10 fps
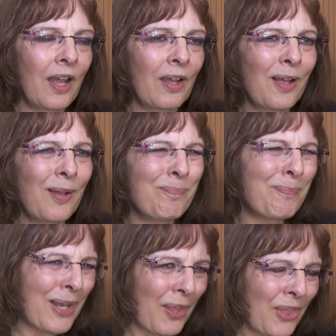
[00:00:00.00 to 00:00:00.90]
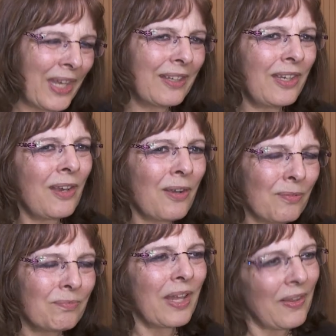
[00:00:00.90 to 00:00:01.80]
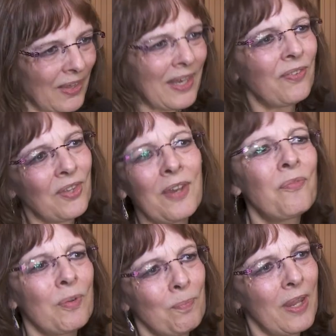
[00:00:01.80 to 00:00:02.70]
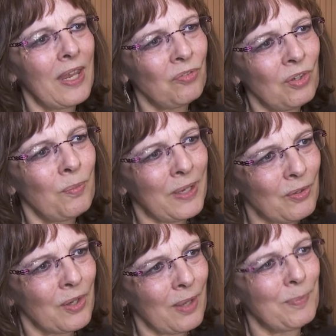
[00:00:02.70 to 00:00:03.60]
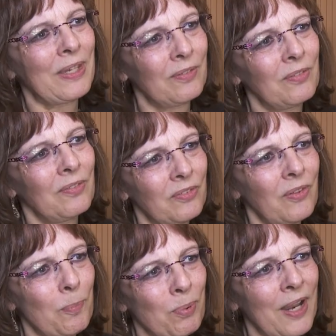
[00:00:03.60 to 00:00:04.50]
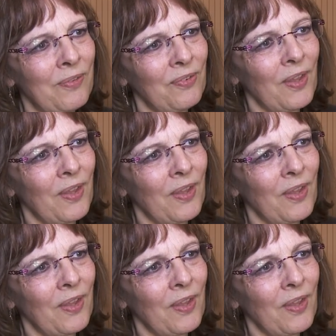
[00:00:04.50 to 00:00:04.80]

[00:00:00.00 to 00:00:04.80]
But I think, you know, then it's a different issue when you're coming to the press.